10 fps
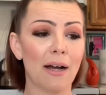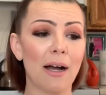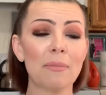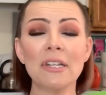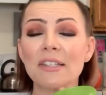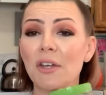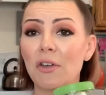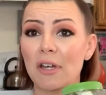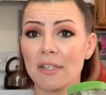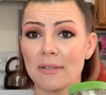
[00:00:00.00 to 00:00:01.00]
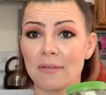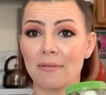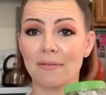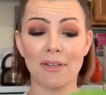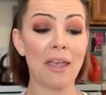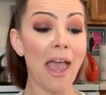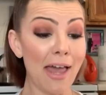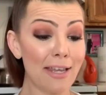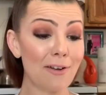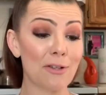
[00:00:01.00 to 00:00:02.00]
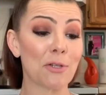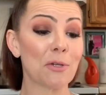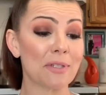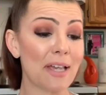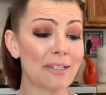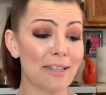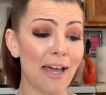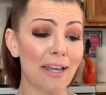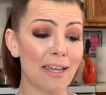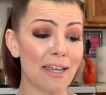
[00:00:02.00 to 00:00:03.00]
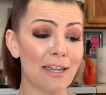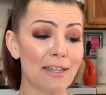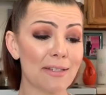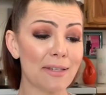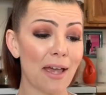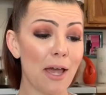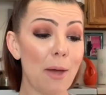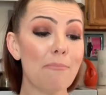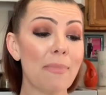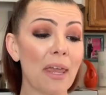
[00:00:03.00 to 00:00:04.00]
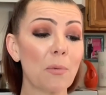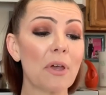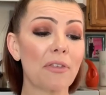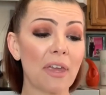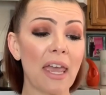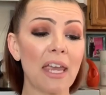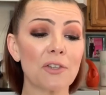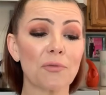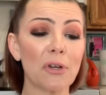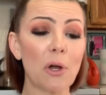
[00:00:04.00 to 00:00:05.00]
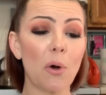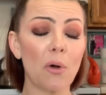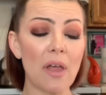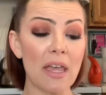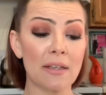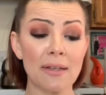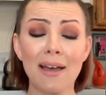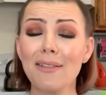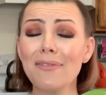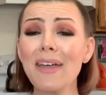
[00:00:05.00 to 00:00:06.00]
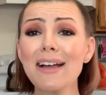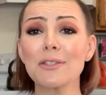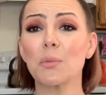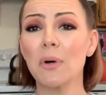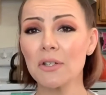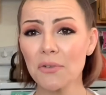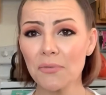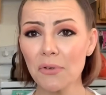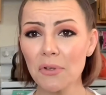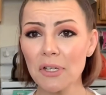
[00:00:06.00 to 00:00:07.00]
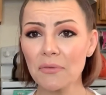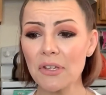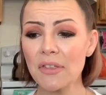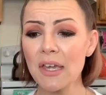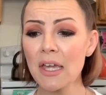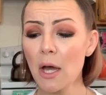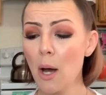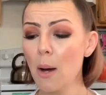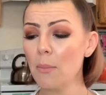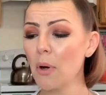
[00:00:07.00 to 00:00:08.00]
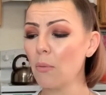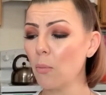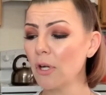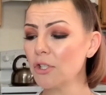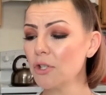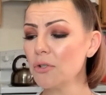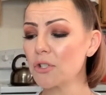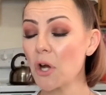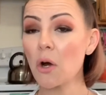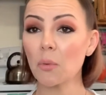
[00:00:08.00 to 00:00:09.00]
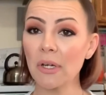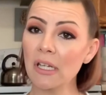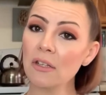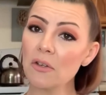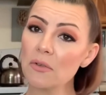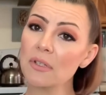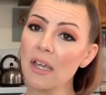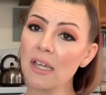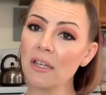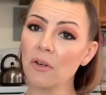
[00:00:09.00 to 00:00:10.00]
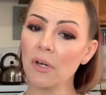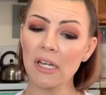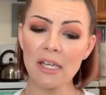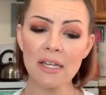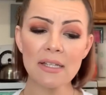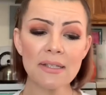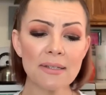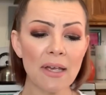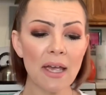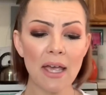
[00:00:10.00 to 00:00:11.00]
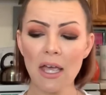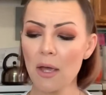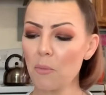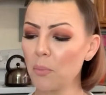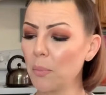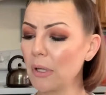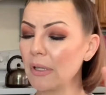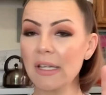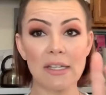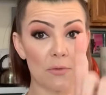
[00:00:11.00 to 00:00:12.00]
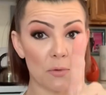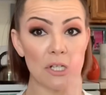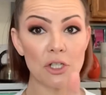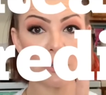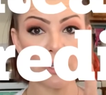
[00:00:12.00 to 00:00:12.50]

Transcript: I'm going to tell you guys, and it also says that it is made with cage-free whole eggs. That's wonderful and everything, but once you start reading those ingredients, please read your